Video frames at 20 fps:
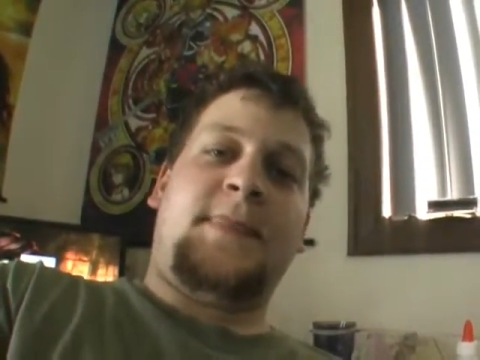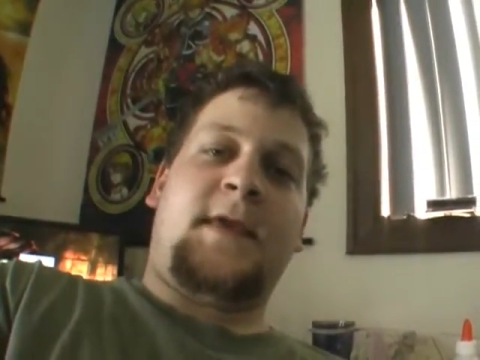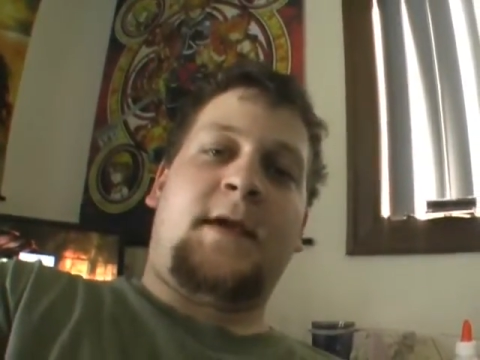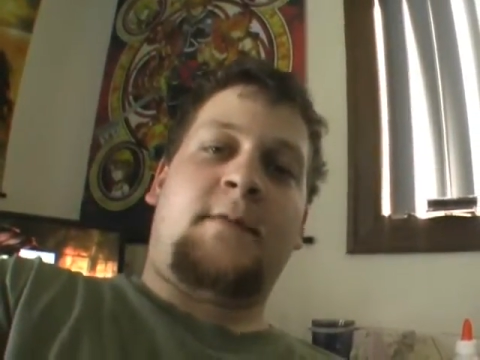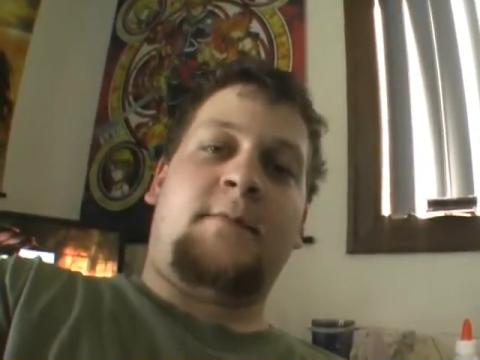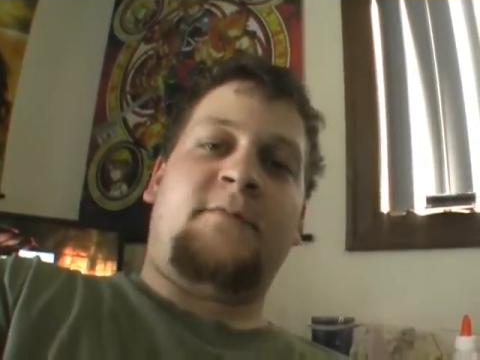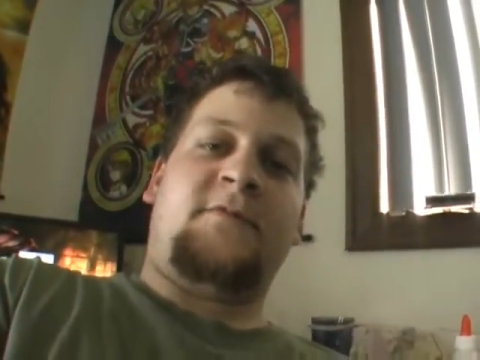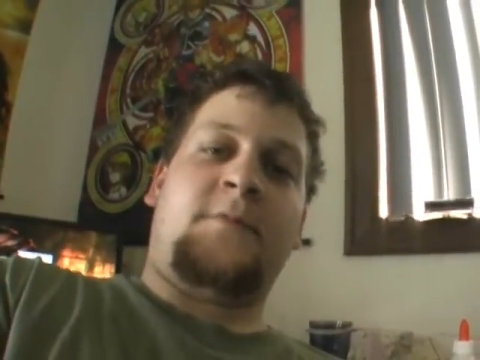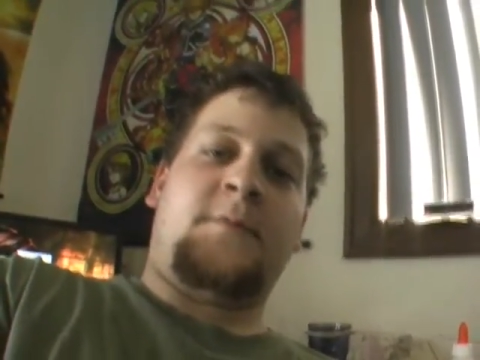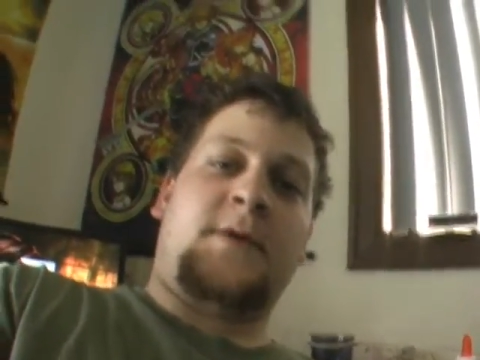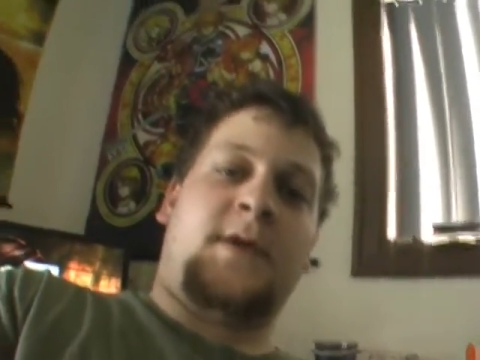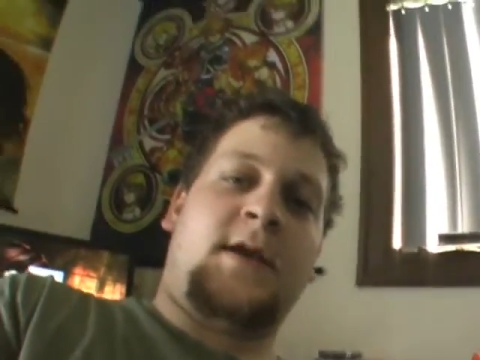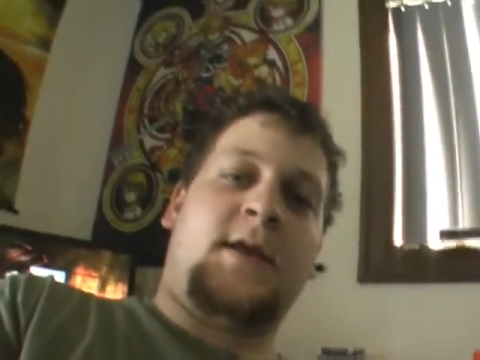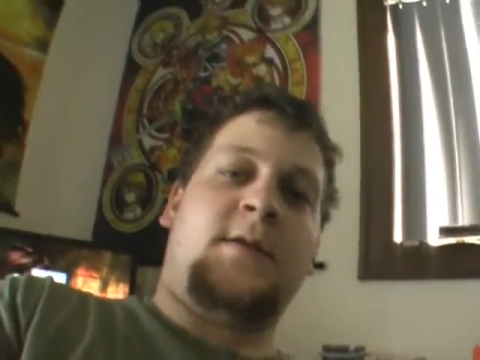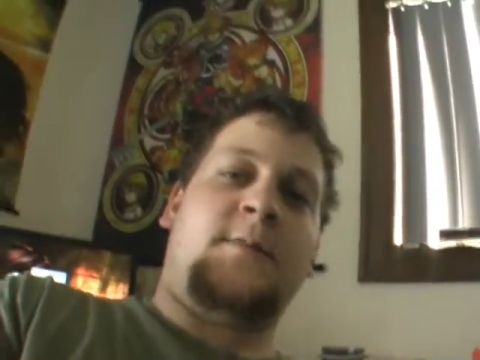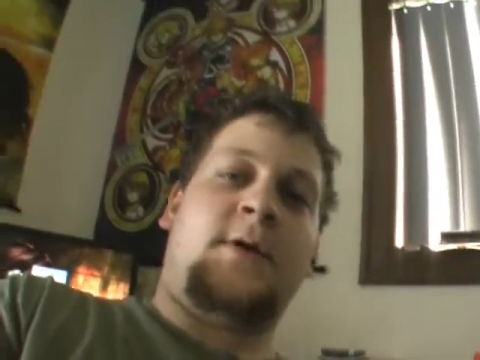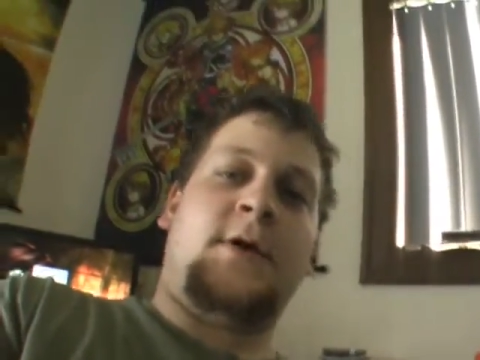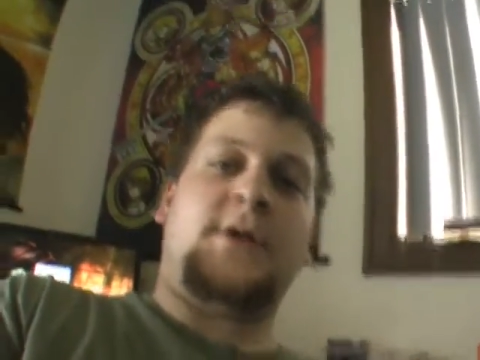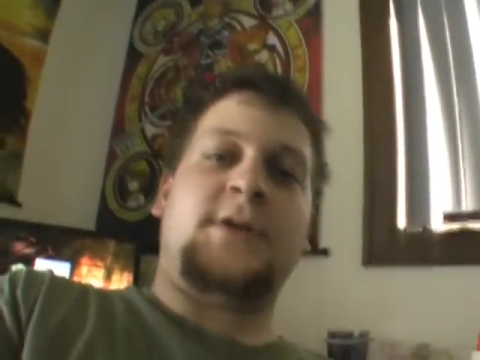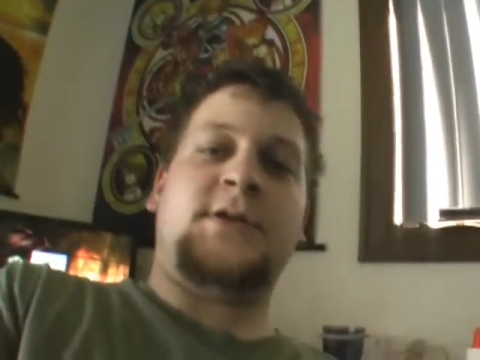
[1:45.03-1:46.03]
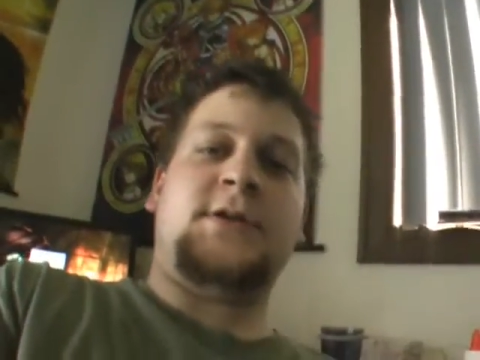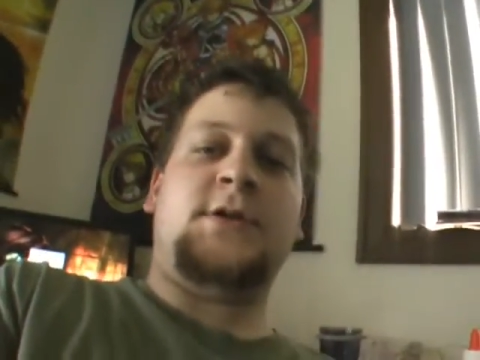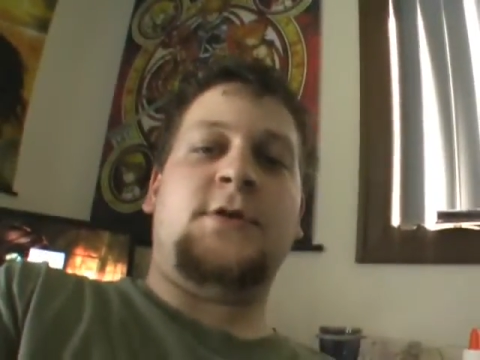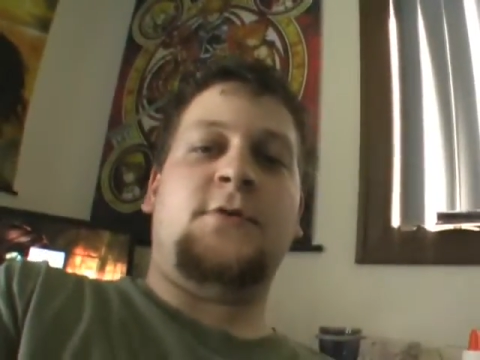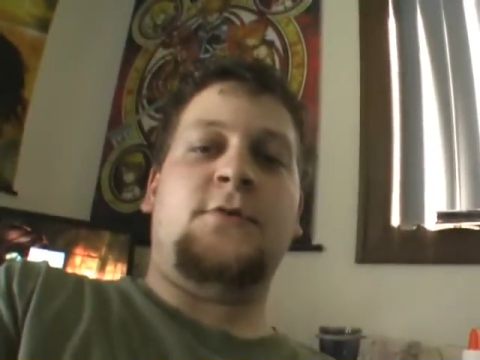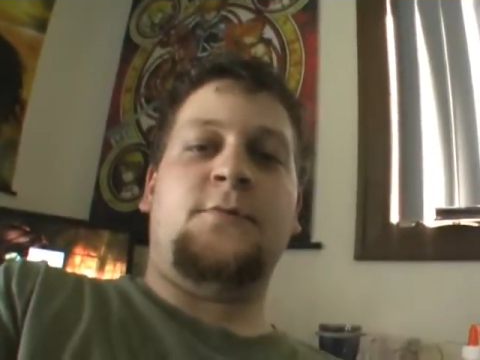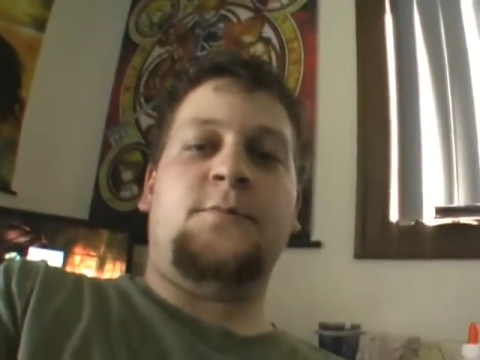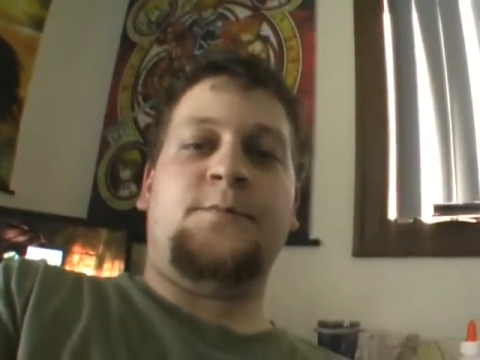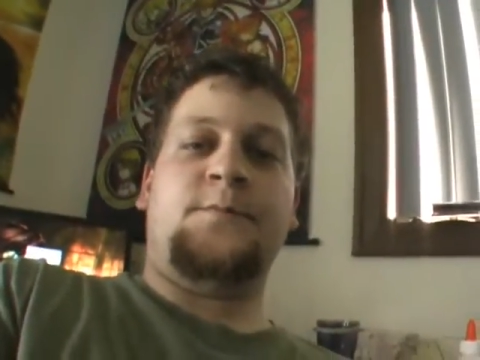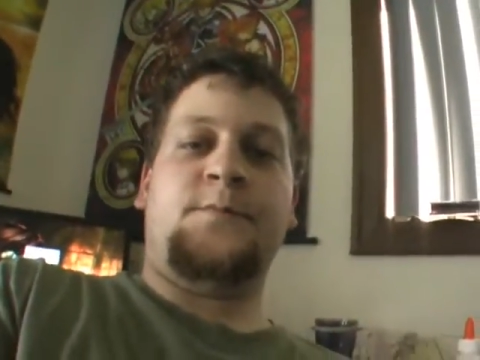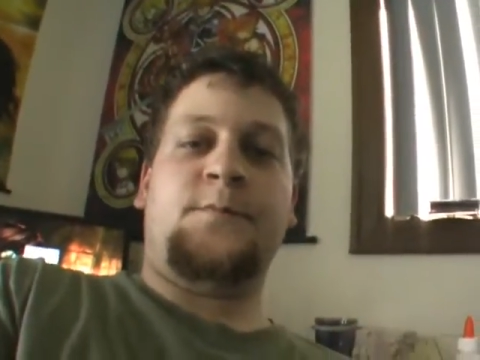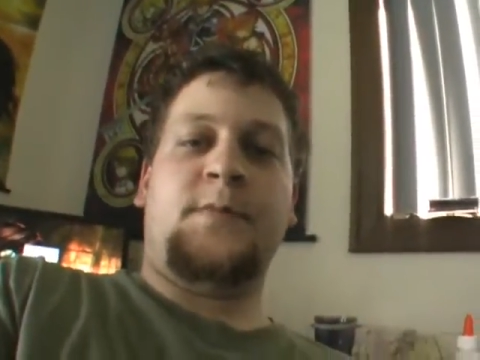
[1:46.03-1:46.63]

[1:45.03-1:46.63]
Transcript: um, from Kingdom Hearts 2.